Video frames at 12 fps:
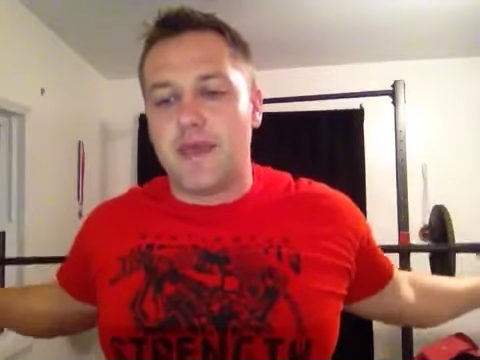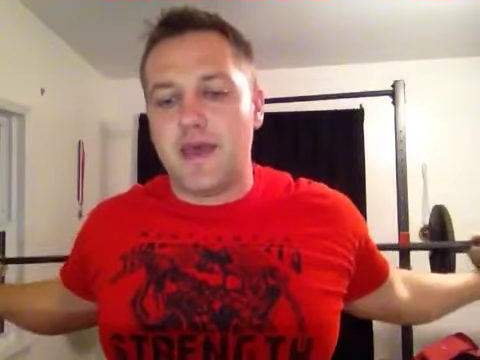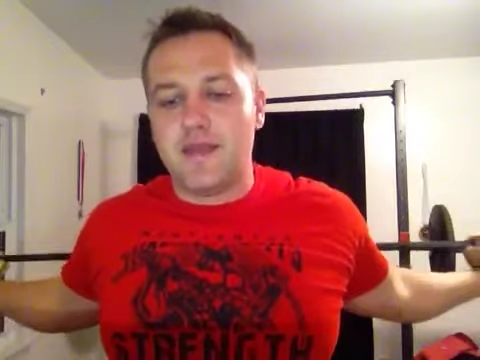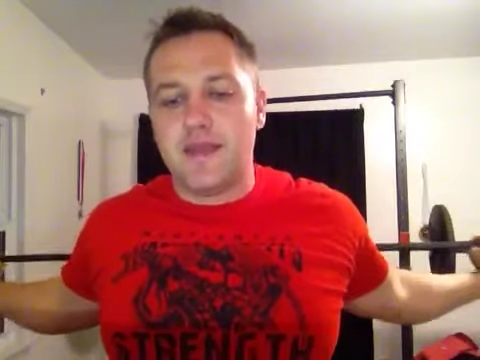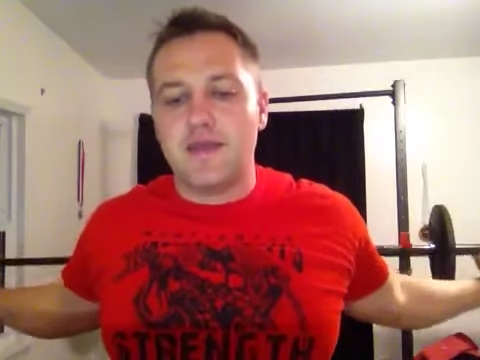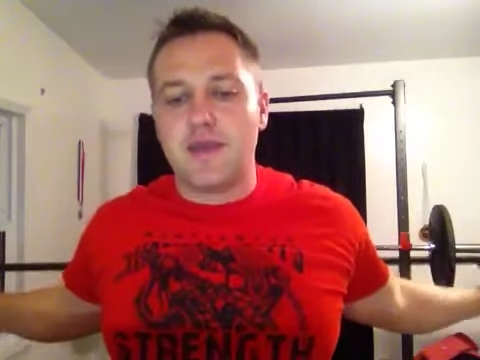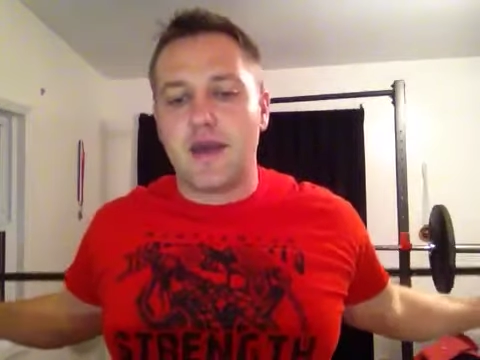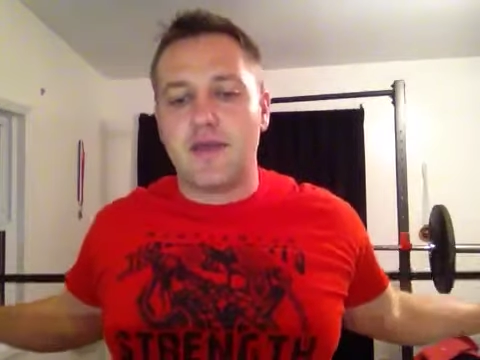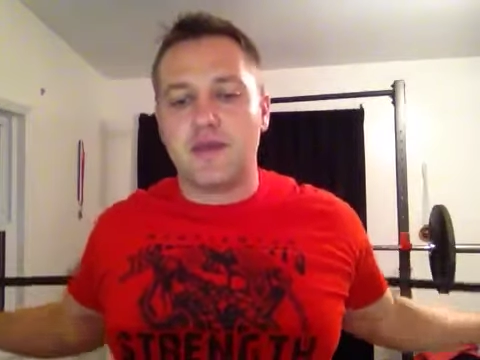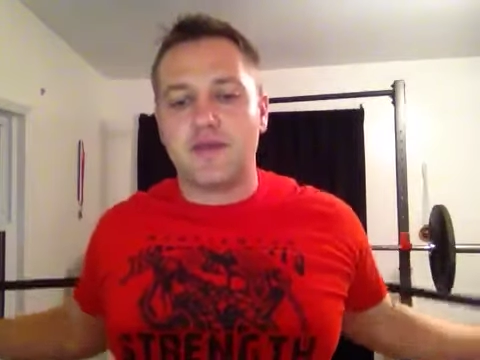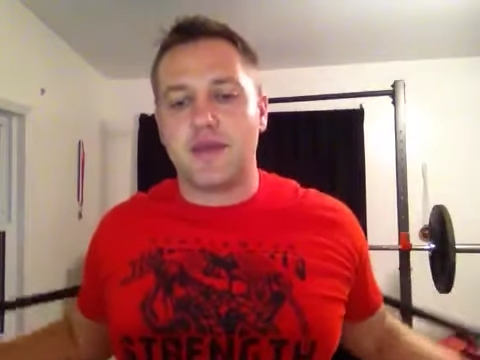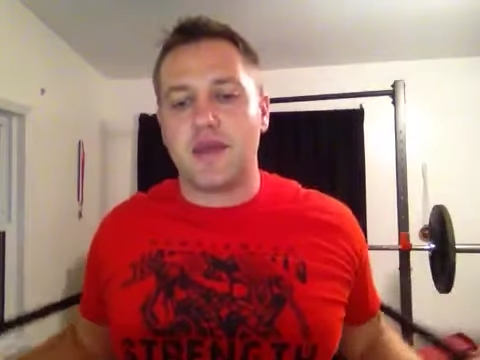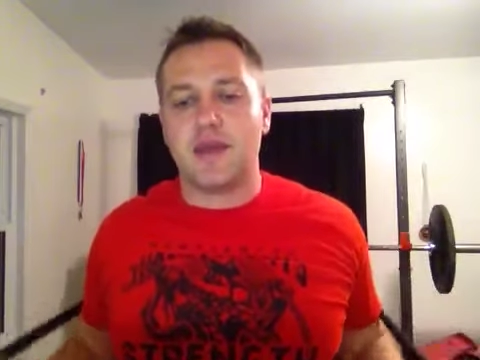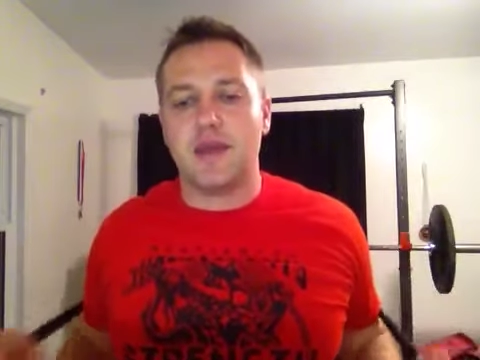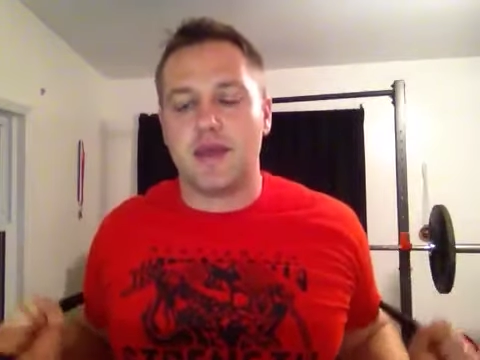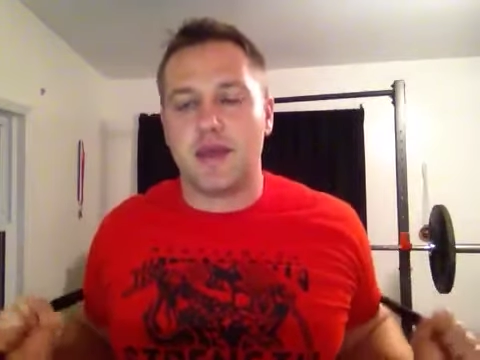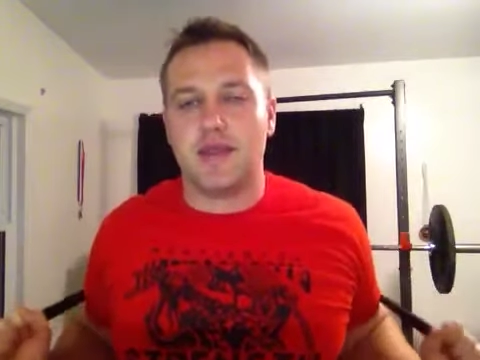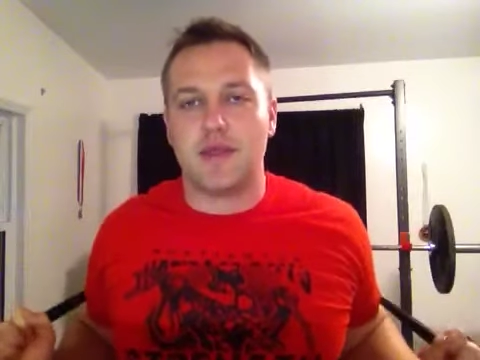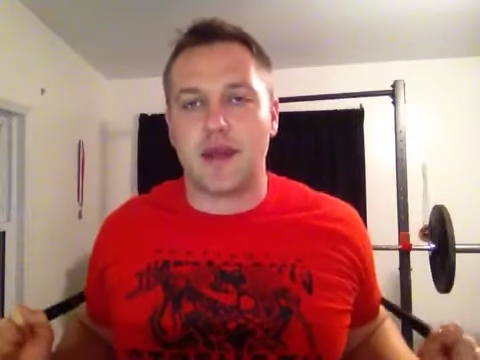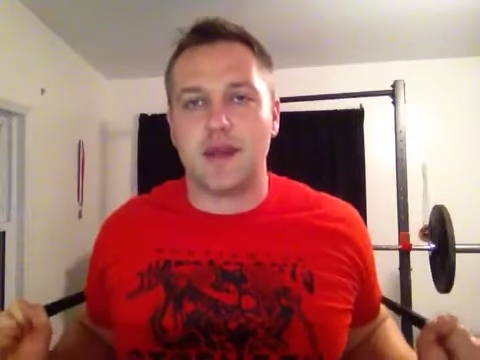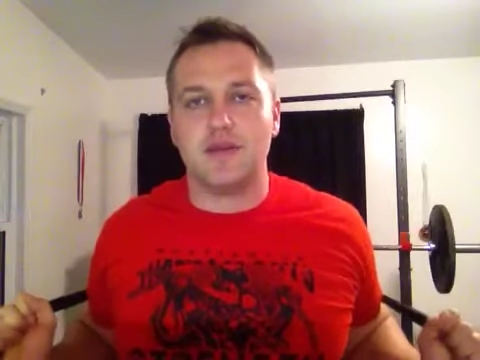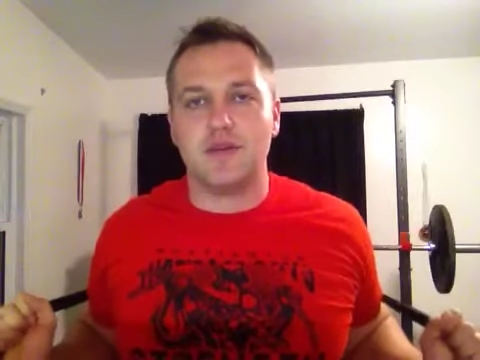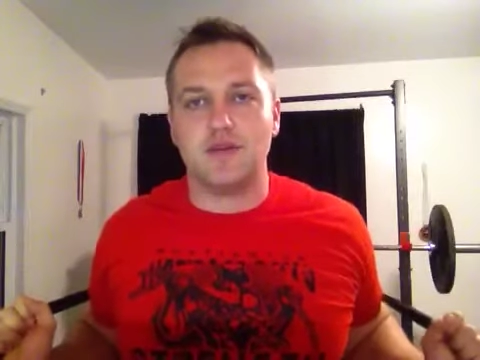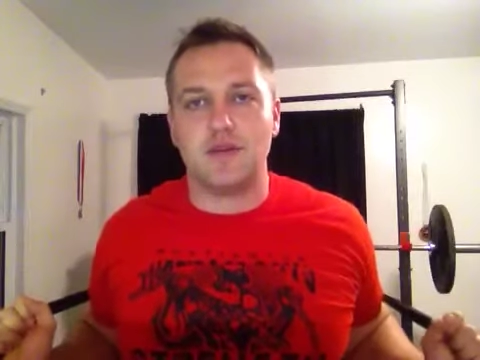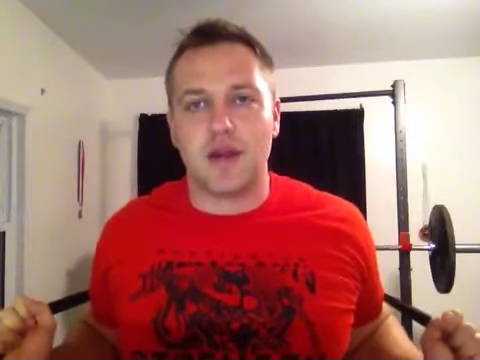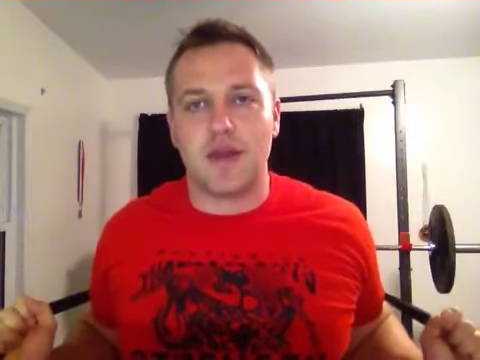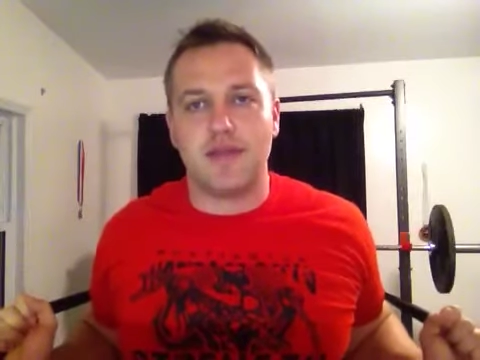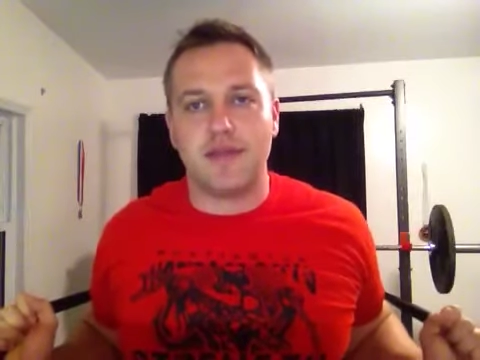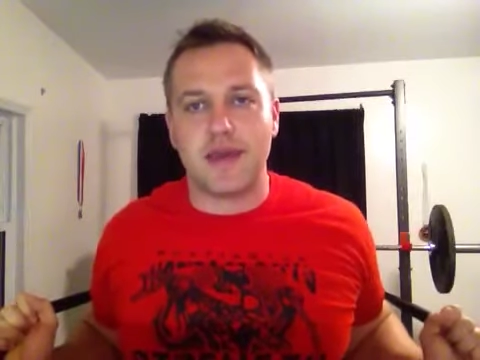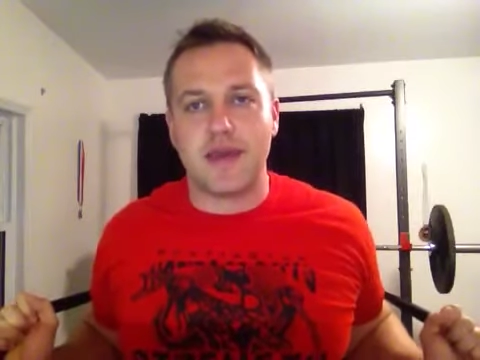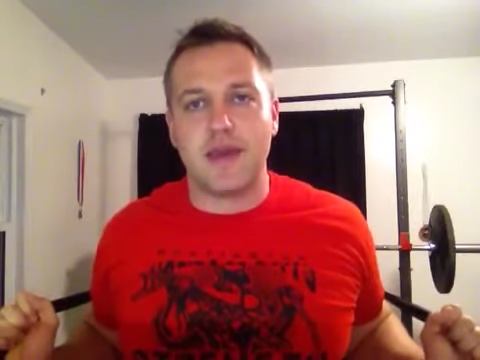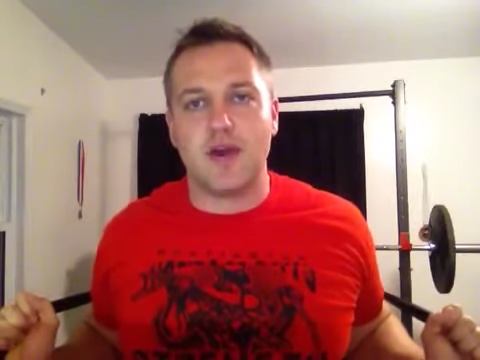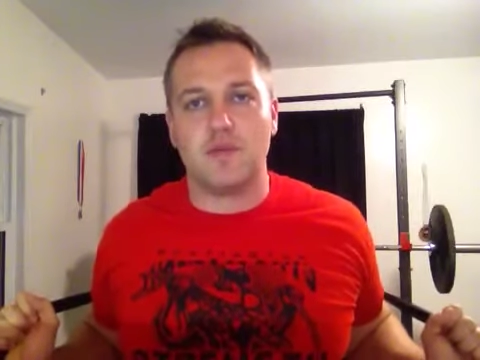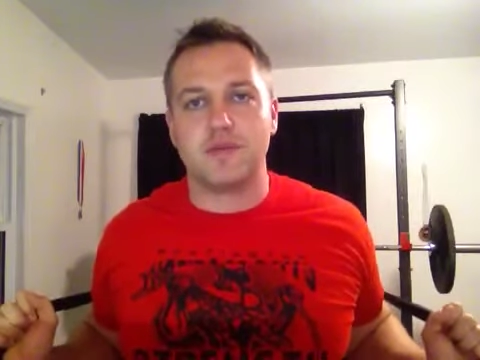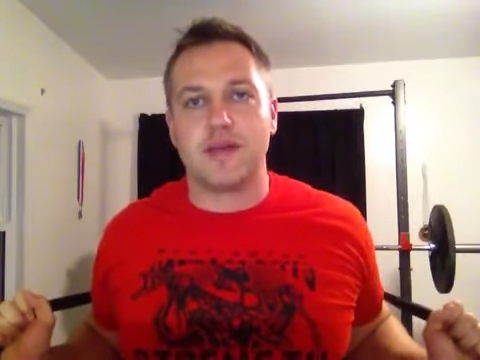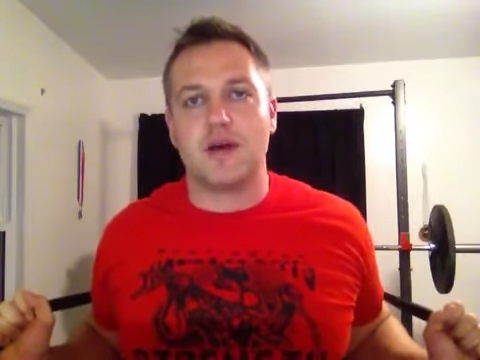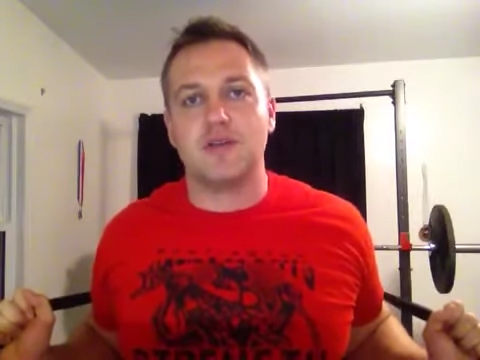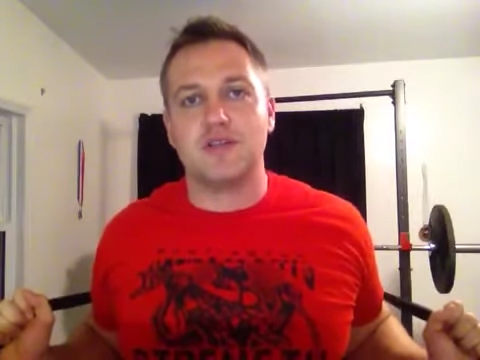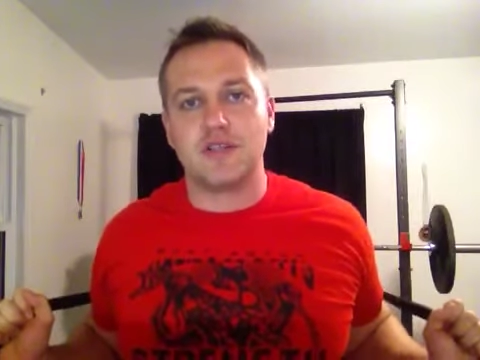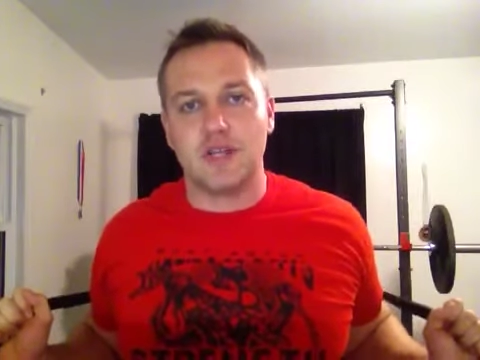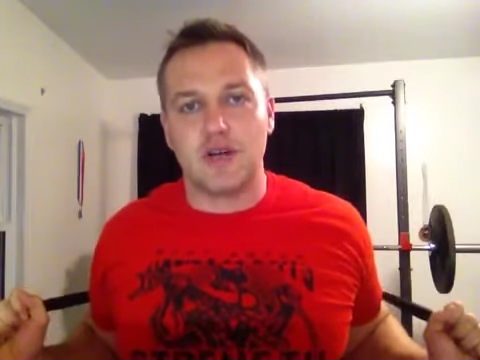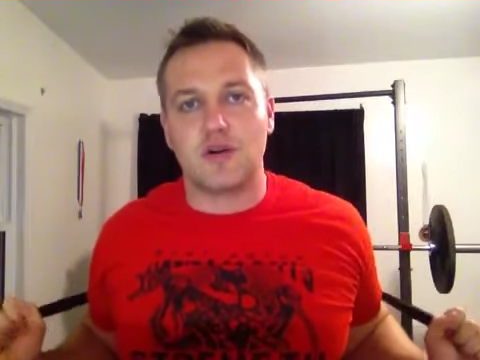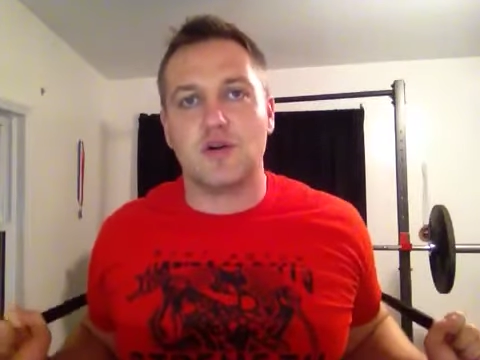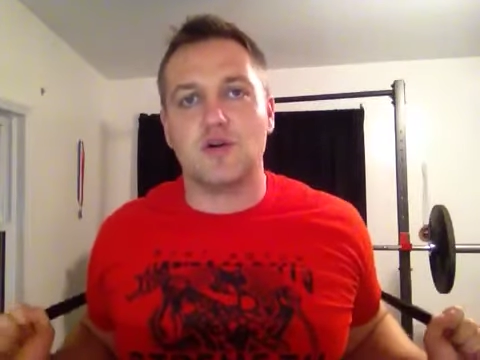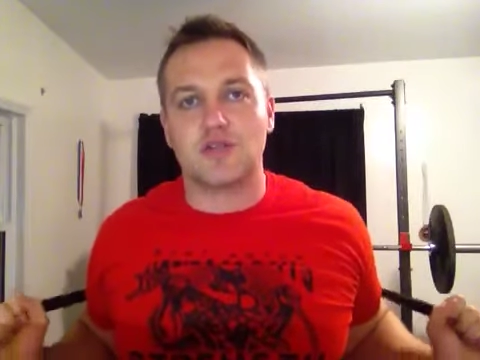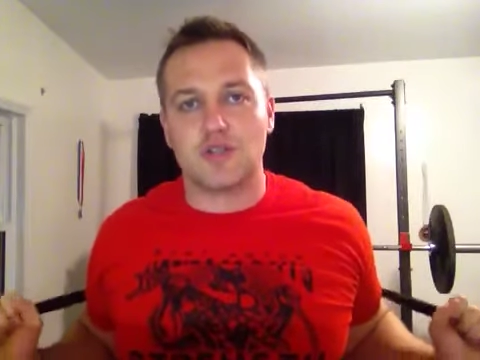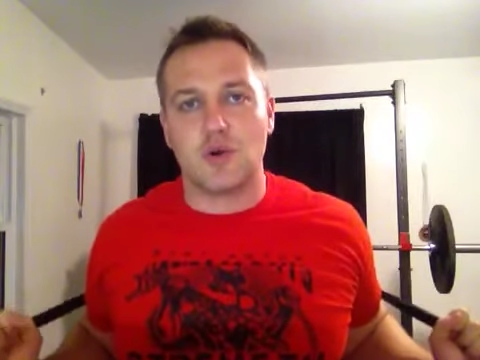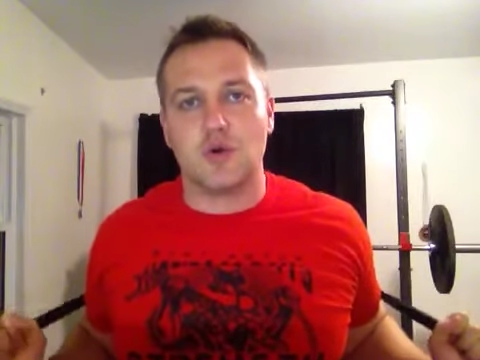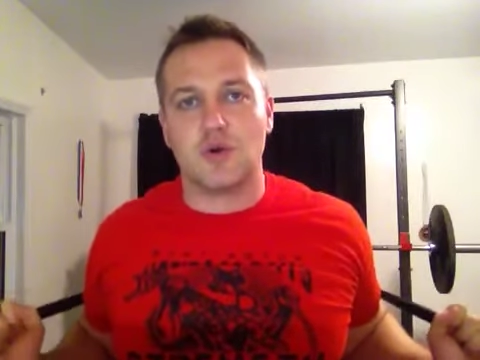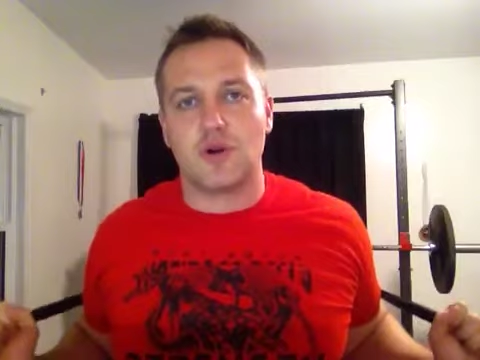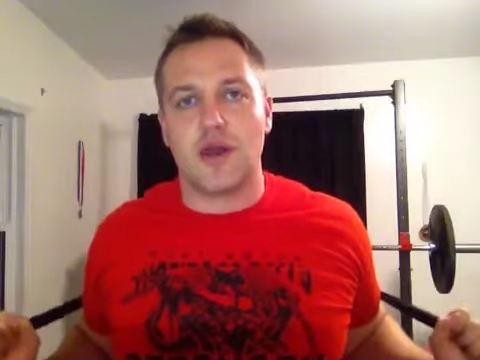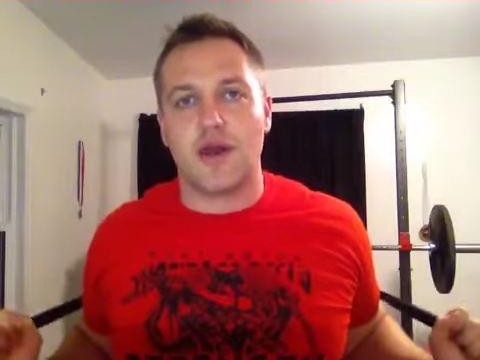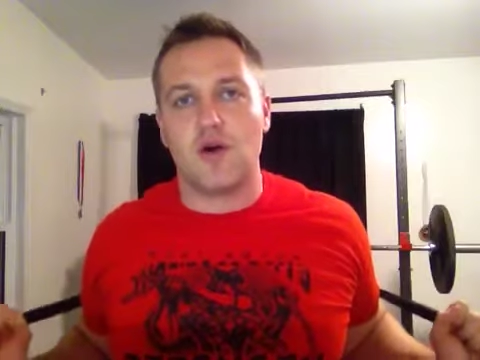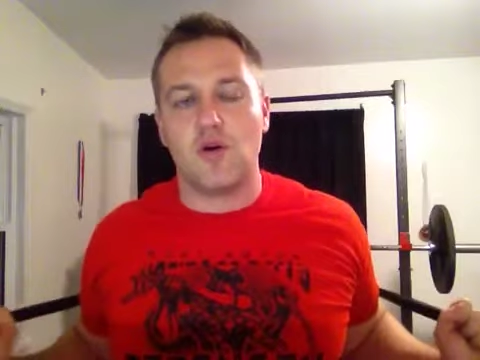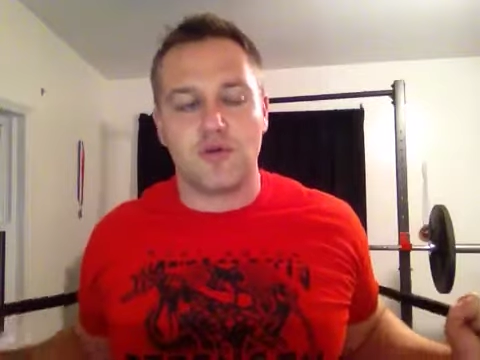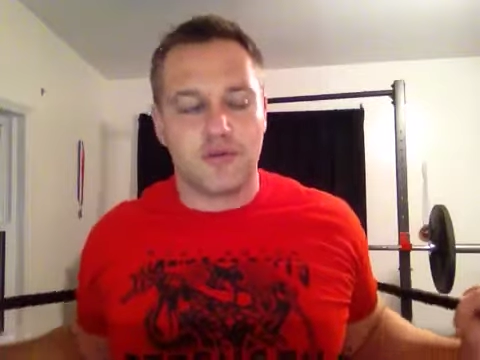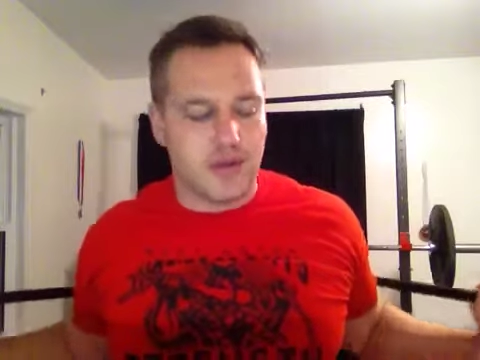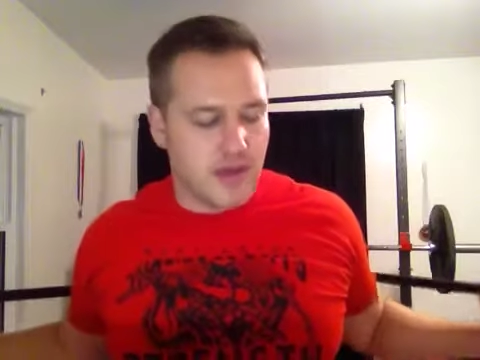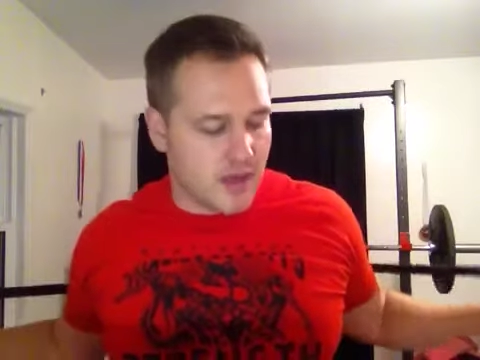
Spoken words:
then the other thing that I do that I think helps out general shoulder health,